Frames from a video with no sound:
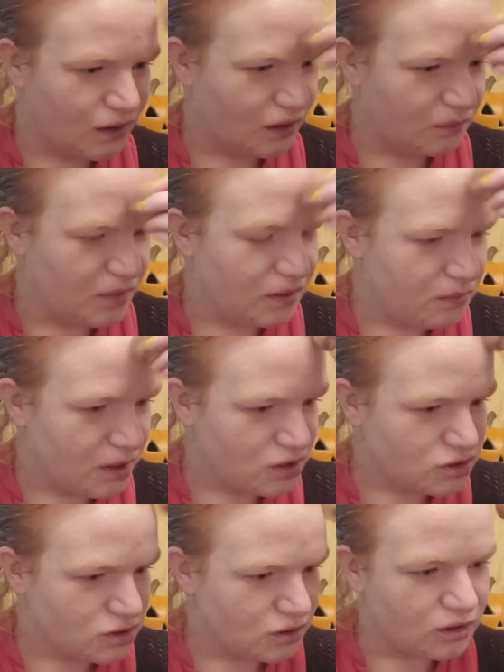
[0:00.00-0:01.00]
maybe I
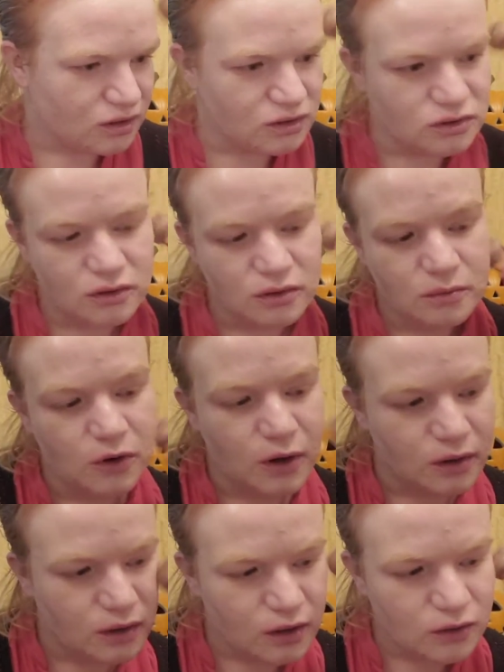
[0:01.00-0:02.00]
should look into it more.
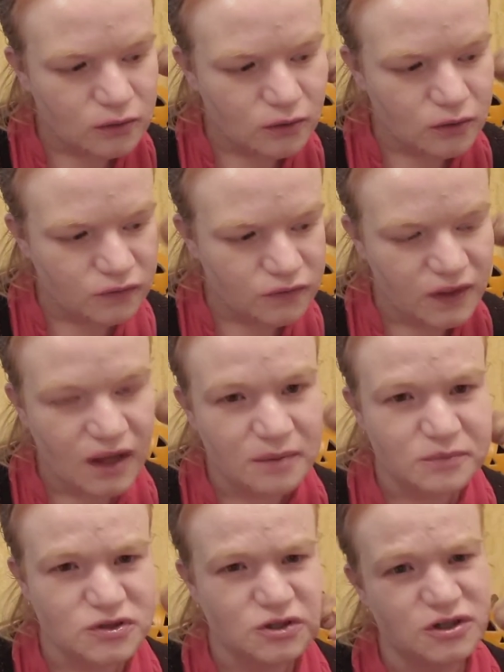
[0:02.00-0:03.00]
I don't know if,
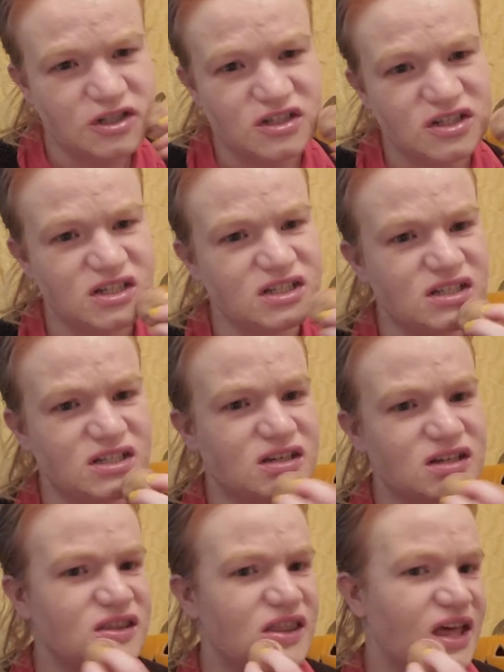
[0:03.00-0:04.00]
I'm sure it's just
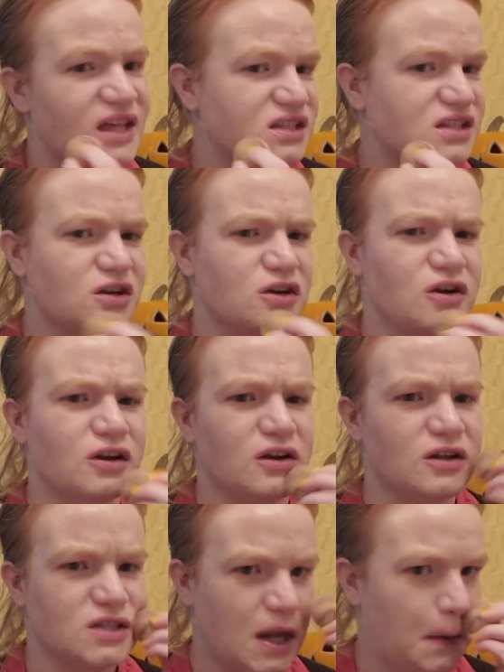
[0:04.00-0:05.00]
and
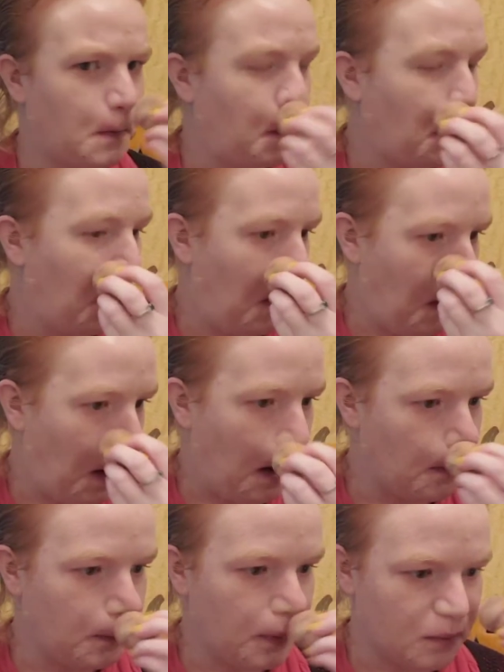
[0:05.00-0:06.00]
it's like
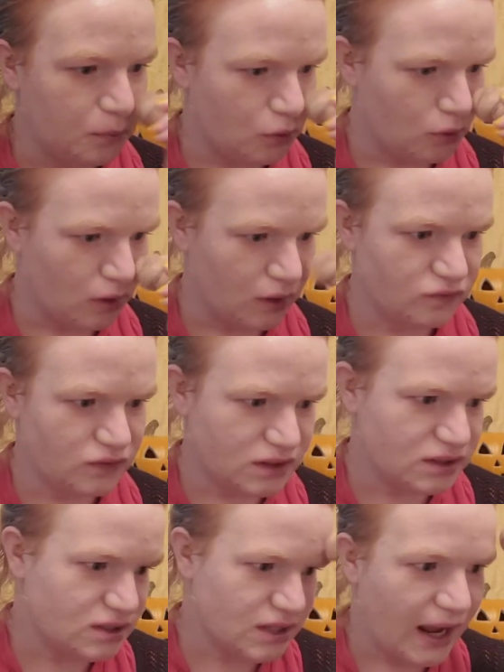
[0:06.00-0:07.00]
people have
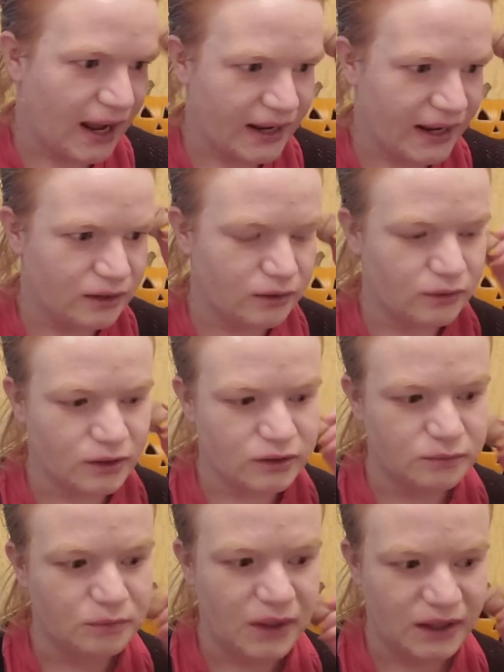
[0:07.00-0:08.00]
died.
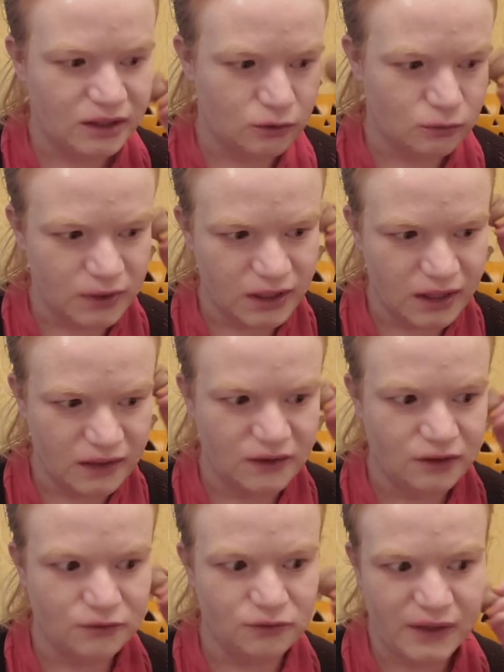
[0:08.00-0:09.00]
Like you'll read it and
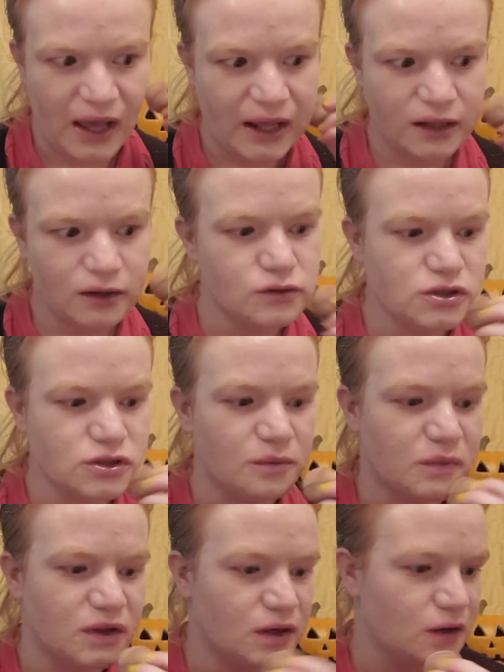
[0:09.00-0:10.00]
then you'll die or
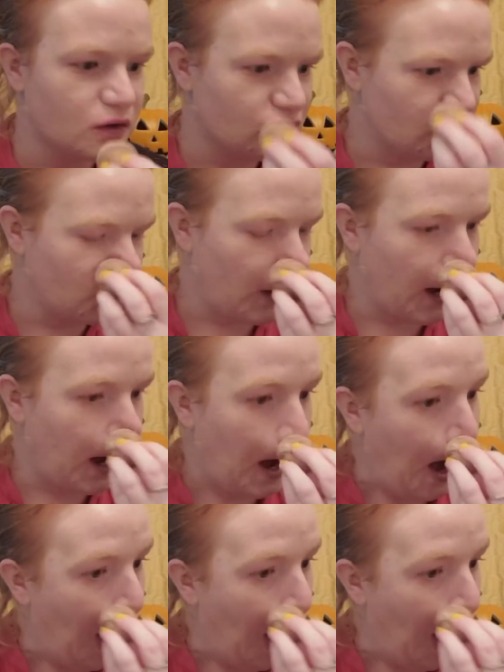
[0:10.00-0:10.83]
something of fright.